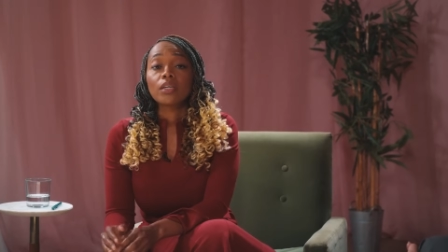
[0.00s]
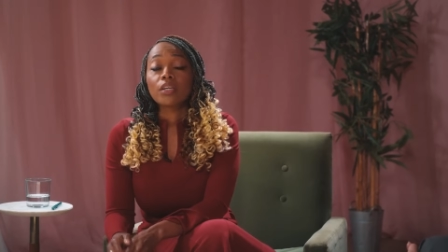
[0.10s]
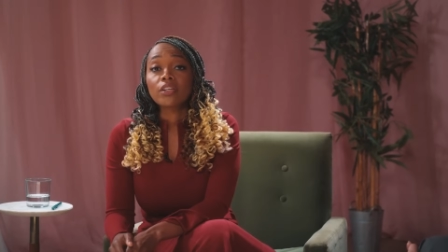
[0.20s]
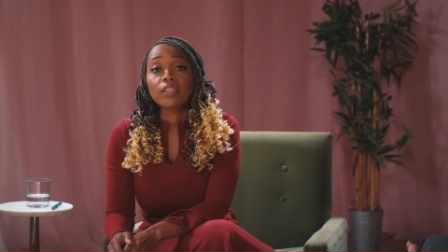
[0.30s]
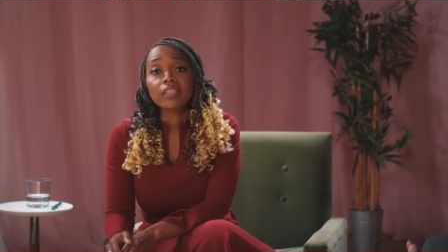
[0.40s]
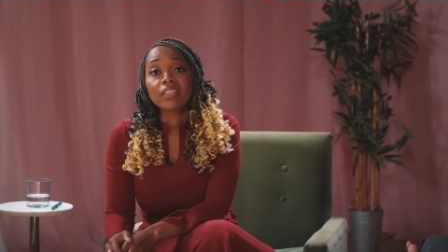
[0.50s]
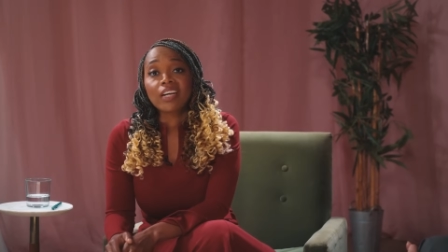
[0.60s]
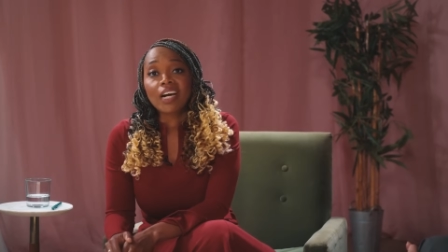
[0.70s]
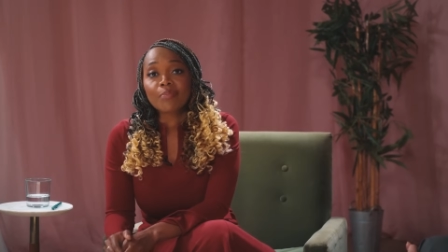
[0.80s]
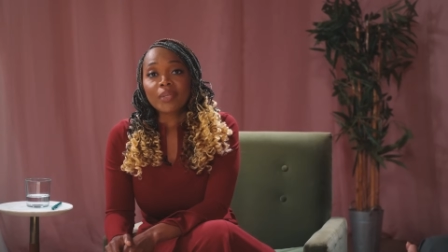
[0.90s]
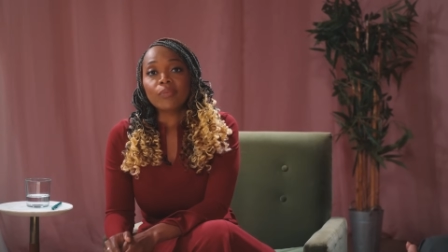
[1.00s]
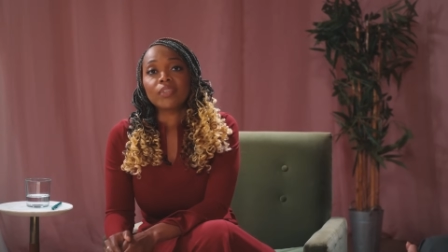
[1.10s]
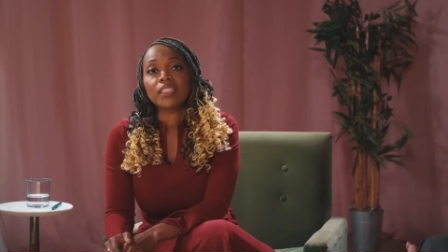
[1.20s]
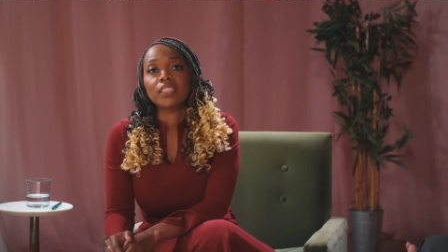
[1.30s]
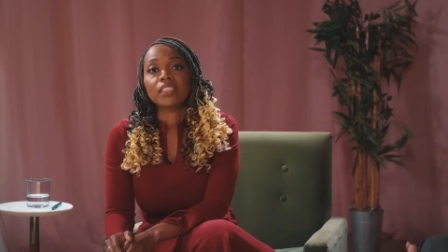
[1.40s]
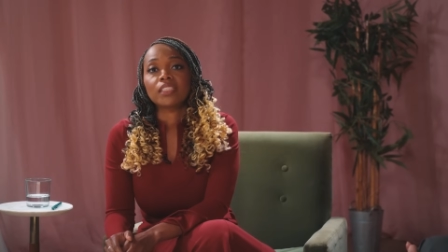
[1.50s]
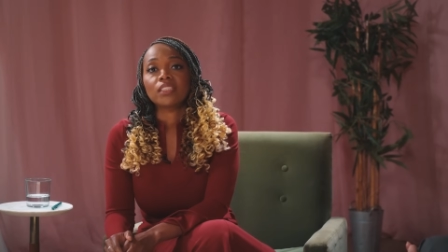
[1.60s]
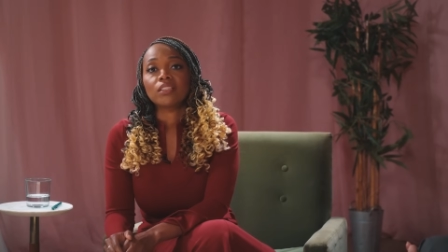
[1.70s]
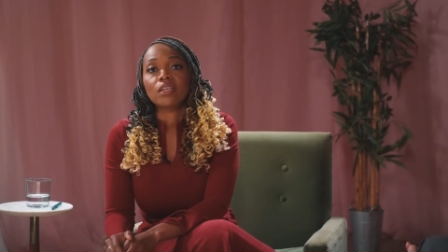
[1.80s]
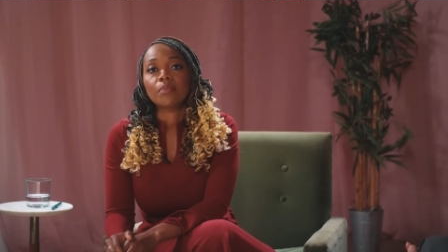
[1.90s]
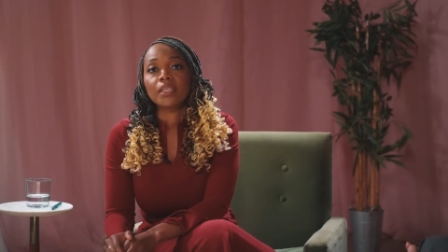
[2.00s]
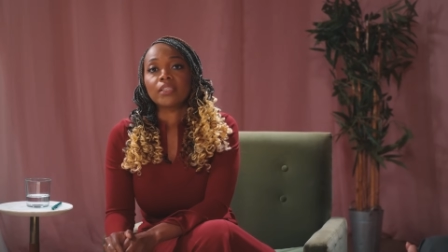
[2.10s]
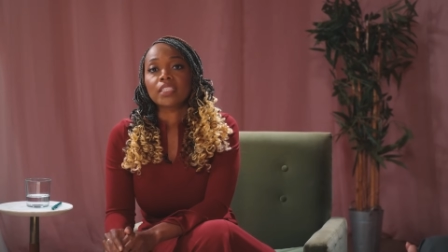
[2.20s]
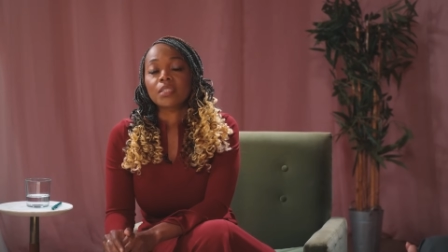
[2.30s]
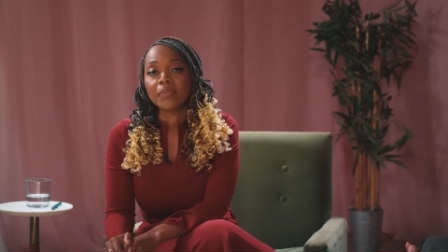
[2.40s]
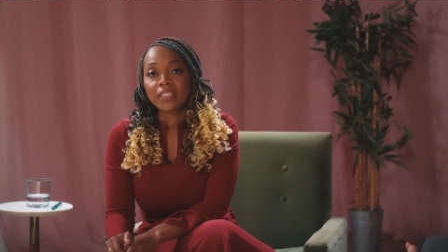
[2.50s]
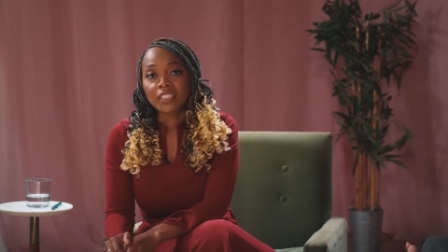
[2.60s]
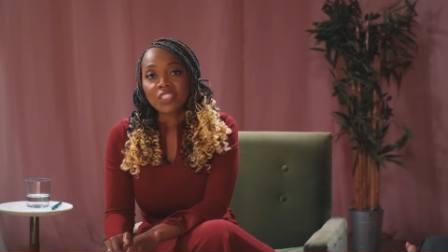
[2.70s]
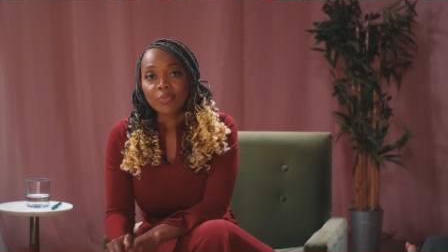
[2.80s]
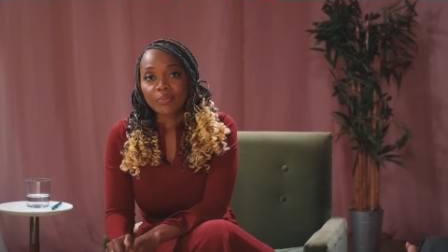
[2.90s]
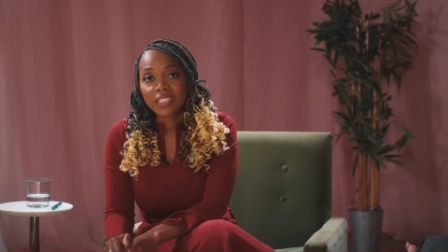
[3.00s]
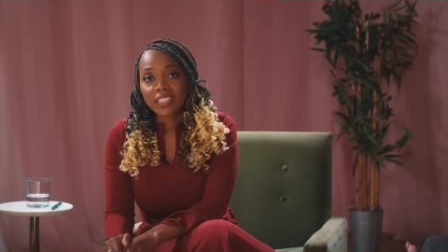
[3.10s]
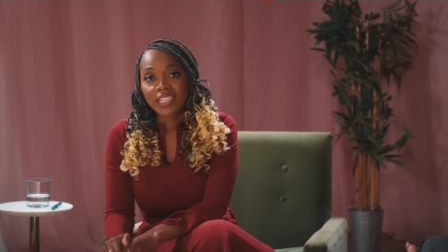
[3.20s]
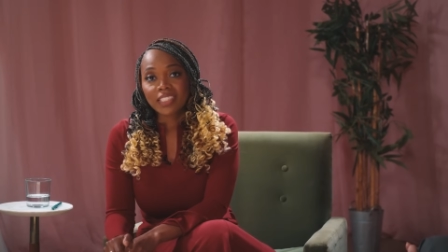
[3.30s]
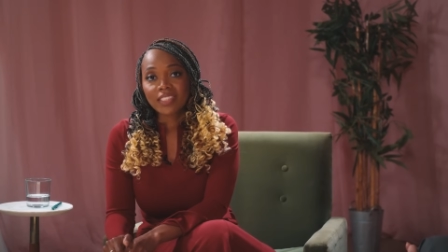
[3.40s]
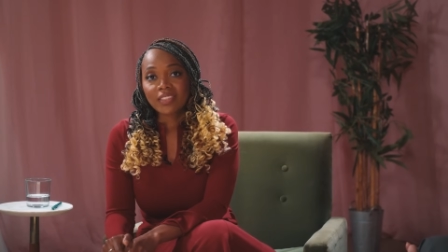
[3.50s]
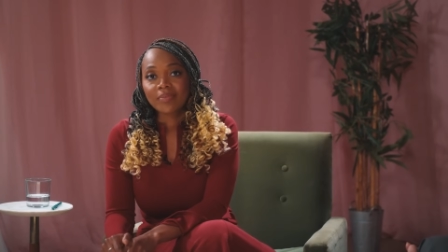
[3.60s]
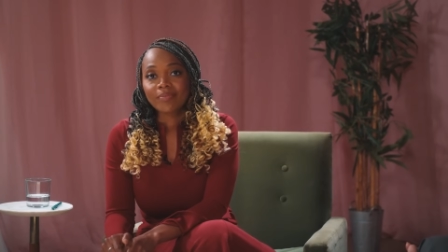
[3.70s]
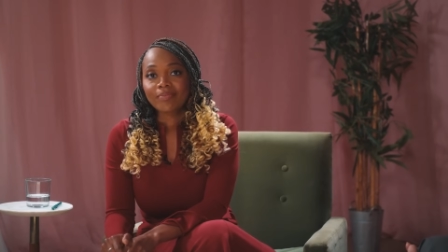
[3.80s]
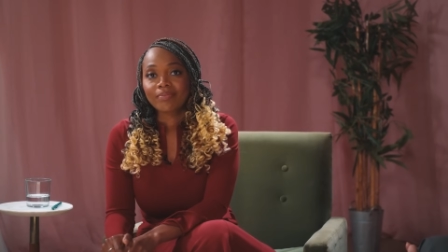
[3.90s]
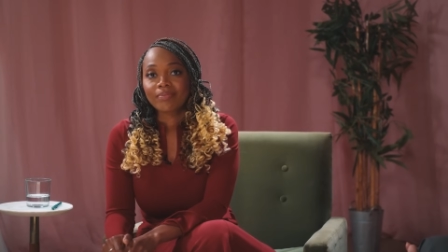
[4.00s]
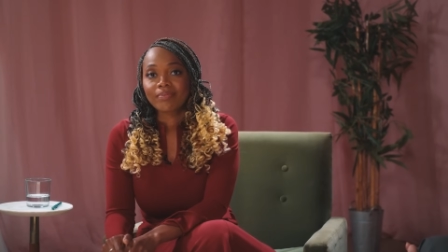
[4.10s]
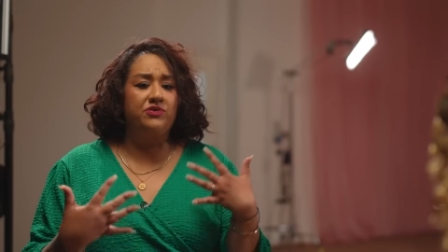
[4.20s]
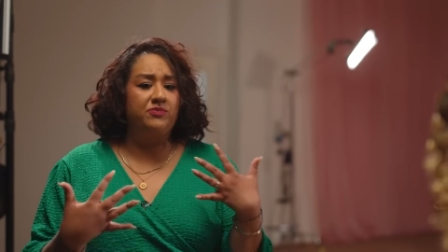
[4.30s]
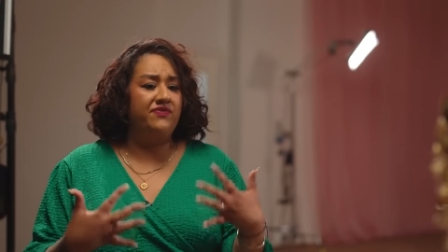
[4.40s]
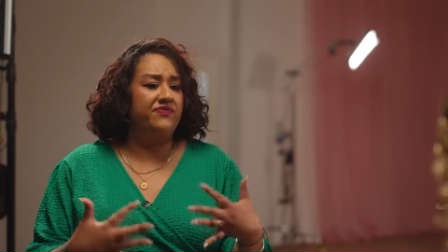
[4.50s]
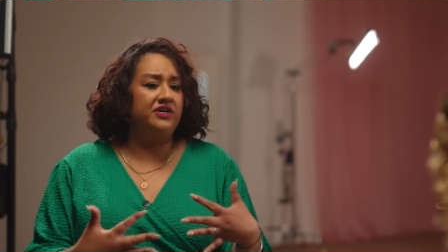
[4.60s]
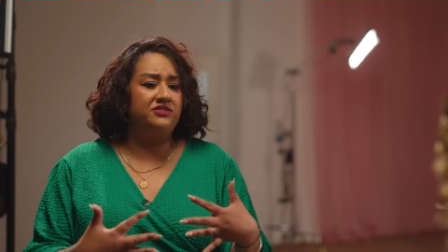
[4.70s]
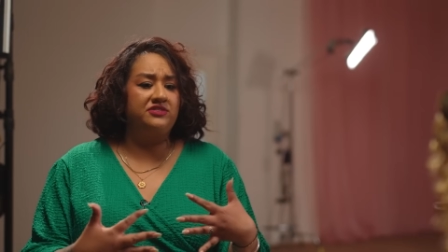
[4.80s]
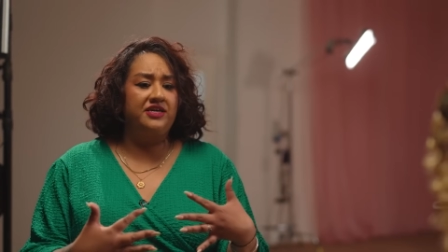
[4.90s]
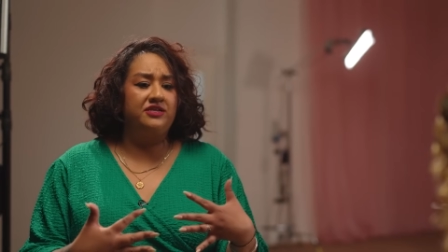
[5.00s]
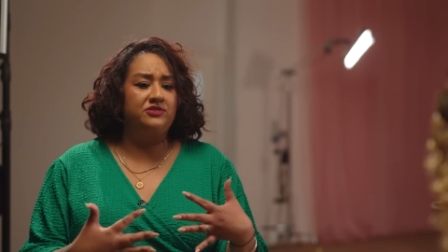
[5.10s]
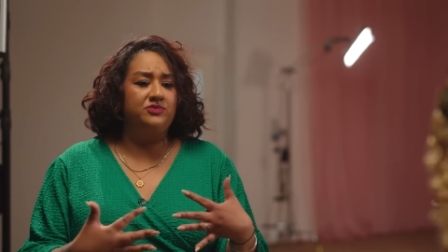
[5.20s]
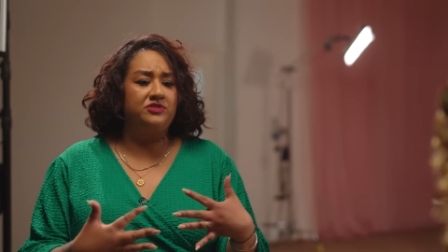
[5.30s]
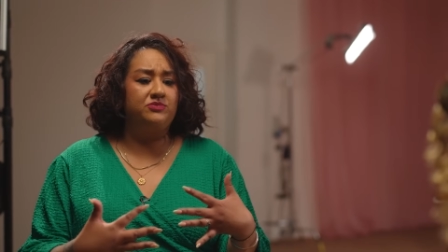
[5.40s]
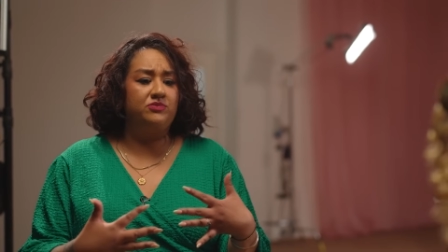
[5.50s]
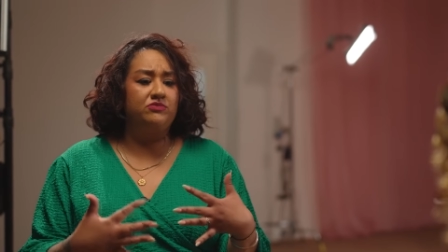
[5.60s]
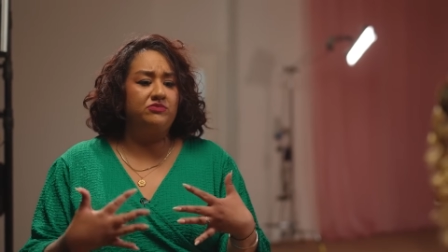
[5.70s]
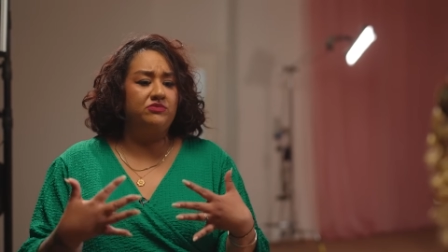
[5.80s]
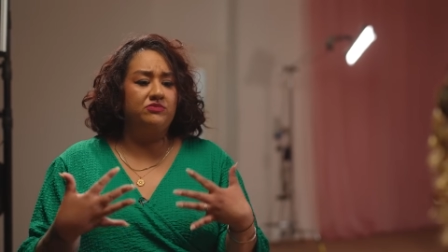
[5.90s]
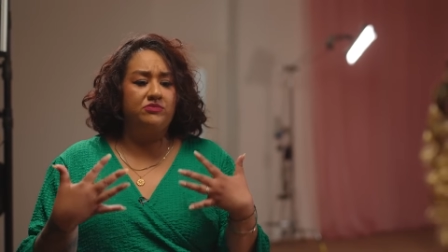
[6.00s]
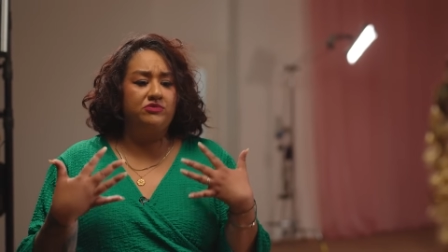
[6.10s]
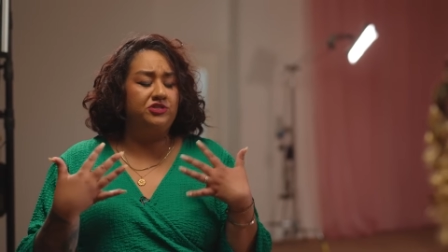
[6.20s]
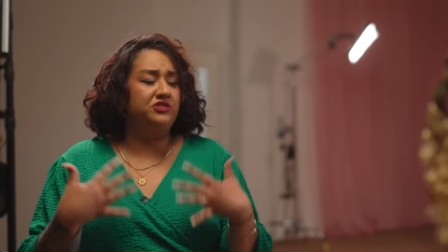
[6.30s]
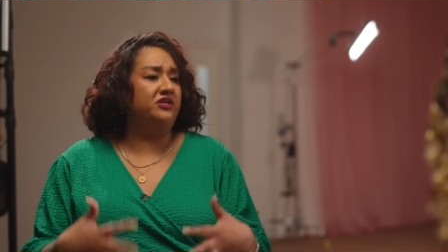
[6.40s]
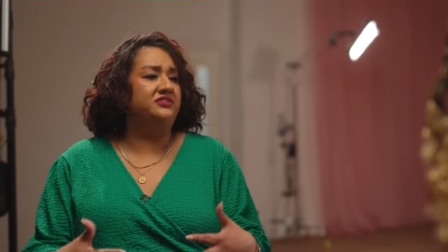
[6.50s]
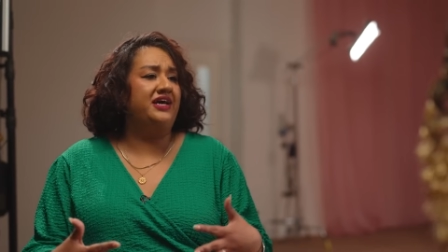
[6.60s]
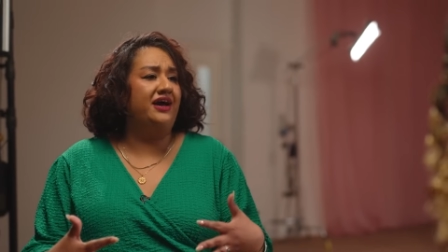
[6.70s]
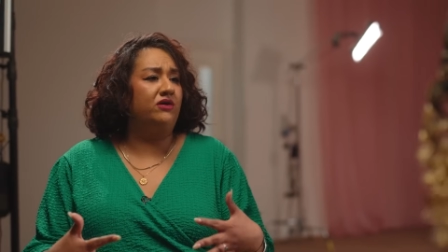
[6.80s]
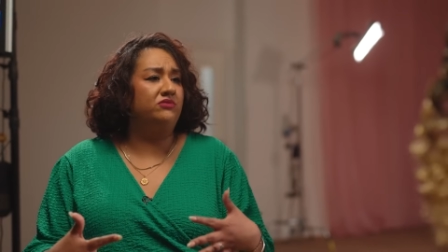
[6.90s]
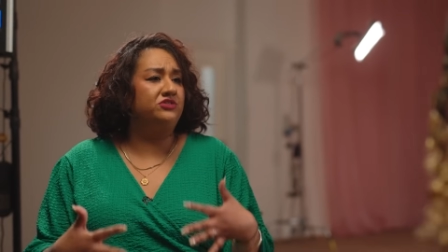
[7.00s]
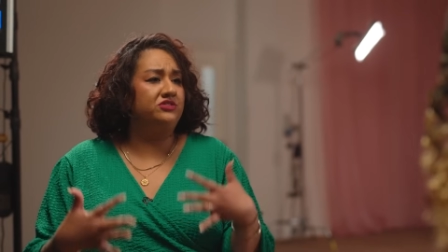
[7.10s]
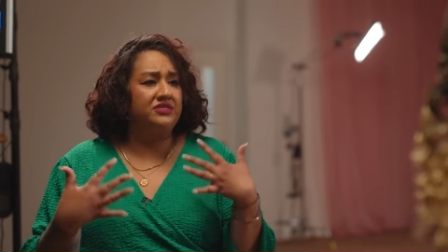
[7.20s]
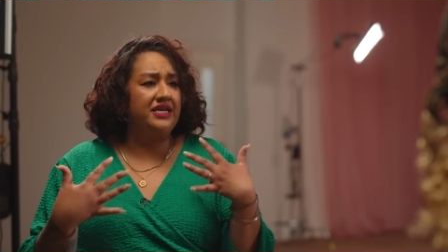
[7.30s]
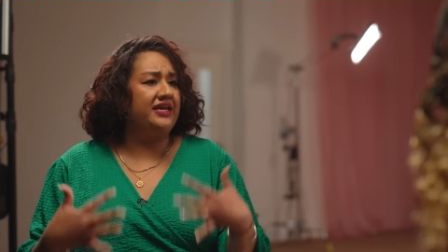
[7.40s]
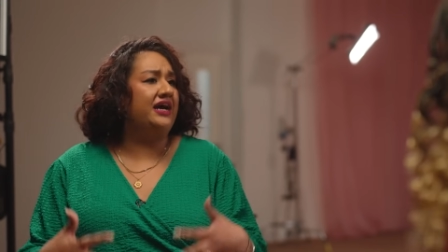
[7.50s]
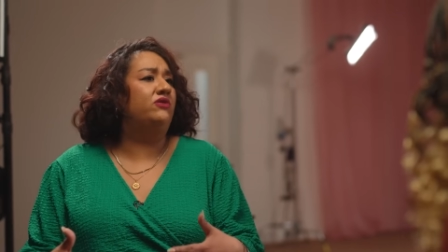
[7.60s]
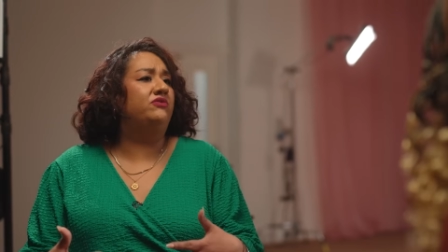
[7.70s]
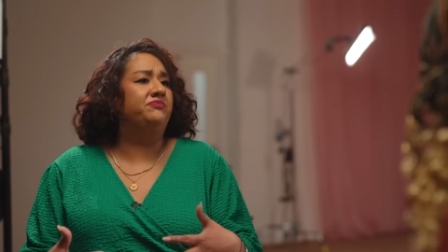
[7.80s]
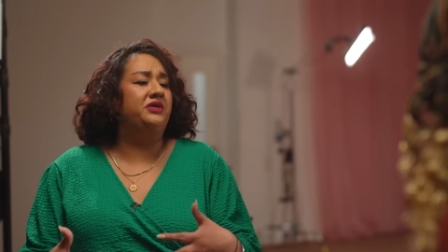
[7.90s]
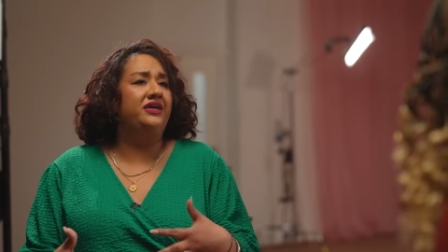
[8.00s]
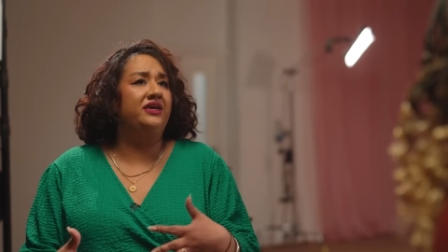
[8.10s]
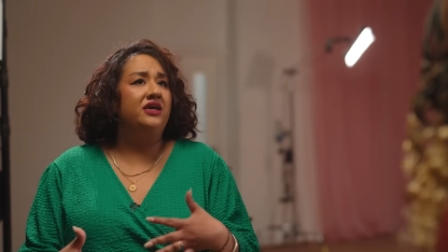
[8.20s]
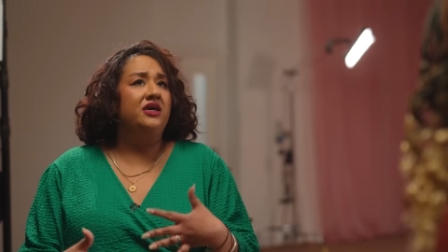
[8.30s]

Earlier, I met with Nisha to talk about her experience with breast cancer. One of my first things was, well, we'll just cut it out, just get it out of me. Yeah.